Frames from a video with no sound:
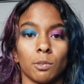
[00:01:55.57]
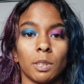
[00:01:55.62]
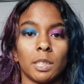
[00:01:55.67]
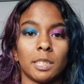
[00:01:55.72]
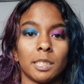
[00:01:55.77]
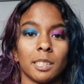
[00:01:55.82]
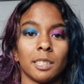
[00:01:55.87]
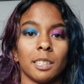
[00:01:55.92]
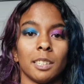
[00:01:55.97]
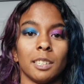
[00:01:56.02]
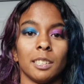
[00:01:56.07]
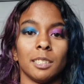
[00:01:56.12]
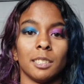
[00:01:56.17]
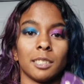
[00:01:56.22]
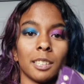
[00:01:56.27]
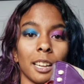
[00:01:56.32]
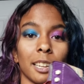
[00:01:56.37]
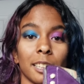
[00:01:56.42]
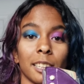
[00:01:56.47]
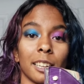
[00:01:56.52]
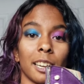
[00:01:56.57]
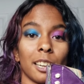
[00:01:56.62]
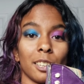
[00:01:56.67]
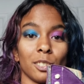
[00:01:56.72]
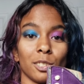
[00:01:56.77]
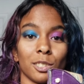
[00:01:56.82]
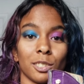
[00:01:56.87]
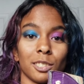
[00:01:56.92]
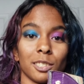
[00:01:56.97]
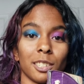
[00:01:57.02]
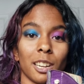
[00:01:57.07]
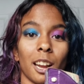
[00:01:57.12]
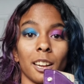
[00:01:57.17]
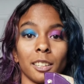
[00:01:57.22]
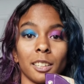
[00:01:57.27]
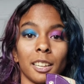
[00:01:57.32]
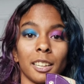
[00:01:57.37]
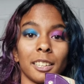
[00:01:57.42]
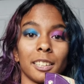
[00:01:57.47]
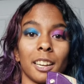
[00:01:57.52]
reason is I think I learned I
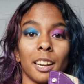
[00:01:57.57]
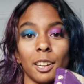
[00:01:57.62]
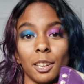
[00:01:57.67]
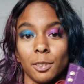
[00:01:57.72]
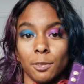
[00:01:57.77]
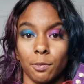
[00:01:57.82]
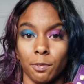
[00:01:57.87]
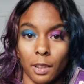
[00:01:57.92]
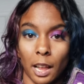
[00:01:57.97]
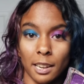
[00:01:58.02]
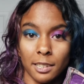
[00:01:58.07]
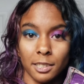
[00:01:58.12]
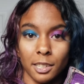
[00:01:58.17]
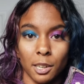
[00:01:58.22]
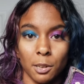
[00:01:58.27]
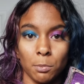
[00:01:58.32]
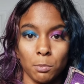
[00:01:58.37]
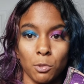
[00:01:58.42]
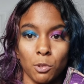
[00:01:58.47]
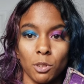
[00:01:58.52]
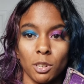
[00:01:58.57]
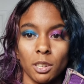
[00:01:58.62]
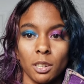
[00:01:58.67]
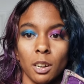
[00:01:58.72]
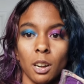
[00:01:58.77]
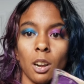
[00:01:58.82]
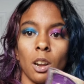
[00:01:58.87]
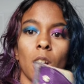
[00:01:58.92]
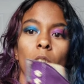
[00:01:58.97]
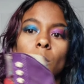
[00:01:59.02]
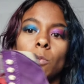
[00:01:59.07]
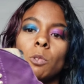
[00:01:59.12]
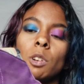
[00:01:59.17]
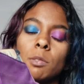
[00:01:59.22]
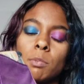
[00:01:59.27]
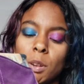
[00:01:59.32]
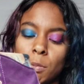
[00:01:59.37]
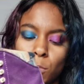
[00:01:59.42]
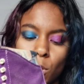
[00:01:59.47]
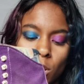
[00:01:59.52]
like a flat setup more. With
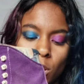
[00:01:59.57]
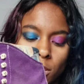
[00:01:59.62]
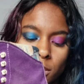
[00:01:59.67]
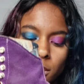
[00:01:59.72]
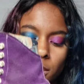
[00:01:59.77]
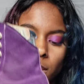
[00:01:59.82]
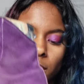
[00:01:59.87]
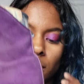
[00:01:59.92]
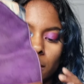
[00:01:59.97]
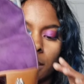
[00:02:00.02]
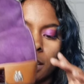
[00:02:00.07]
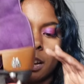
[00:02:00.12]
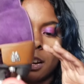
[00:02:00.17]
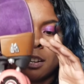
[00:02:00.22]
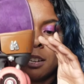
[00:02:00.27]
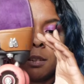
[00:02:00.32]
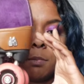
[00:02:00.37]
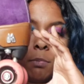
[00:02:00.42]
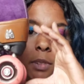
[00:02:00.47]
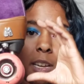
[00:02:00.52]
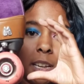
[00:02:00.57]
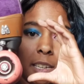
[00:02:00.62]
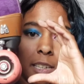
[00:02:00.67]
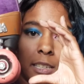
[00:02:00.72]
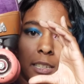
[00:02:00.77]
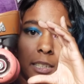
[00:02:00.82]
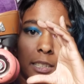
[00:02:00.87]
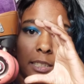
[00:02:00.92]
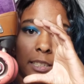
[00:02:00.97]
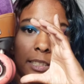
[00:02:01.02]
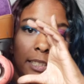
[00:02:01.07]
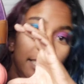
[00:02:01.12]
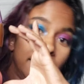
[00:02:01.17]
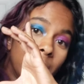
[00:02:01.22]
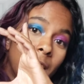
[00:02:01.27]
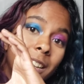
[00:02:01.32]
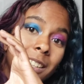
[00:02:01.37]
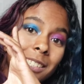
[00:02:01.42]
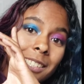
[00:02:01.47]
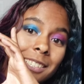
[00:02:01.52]
my Moxies, I am like
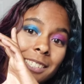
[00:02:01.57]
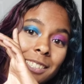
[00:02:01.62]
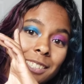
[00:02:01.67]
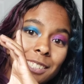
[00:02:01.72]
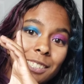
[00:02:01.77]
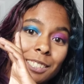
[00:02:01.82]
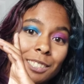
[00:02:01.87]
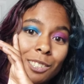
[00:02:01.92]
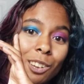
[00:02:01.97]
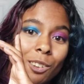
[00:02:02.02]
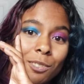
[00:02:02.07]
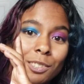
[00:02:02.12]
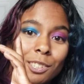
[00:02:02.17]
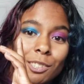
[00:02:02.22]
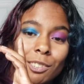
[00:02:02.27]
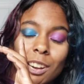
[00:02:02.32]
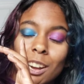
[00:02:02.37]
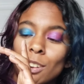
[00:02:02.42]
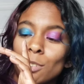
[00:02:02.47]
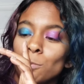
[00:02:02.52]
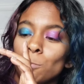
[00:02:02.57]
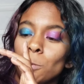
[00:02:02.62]
6 inches off the ground,